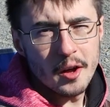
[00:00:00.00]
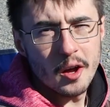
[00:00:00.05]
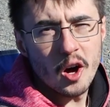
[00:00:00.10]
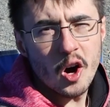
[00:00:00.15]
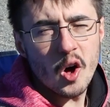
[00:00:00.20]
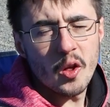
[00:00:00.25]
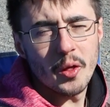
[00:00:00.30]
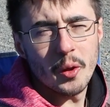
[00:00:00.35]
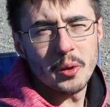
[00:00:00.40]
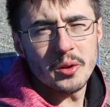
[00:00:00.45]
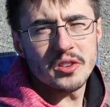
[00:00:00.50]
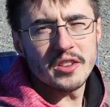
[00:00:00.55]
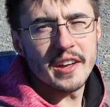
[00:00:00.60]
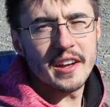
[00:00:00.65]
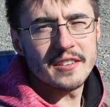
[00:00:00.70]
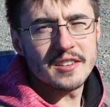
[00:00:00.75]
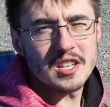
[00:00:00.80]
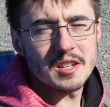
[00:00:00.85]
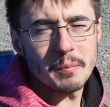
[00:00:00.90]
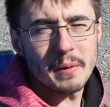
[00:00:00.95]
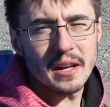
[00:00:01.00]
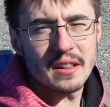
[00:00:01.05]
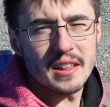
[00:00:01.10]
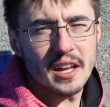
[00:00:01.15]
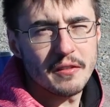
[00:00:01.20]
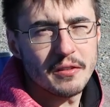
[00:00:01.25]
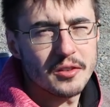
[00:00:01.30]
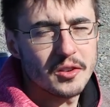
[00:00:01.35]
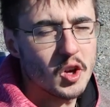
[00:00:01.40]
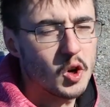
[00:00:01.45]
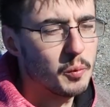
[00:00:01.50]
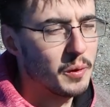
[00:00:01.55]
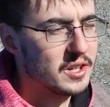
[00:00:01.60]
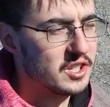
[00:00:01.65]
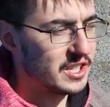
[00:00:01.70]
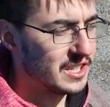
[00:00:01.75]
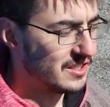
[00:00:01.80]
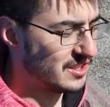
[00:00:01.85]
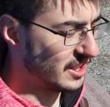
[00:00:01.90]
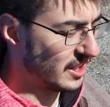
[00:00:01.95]
All those things just make life so
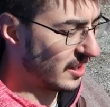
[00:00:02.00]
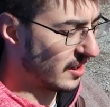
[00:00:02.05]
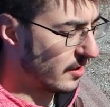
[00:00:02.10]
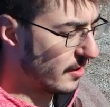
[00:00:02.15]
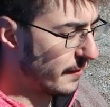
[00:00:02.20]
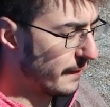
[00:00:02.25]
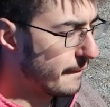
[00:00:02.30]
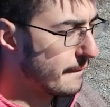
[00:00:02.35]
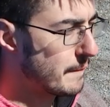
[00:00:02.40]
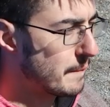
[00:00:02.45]
much easier.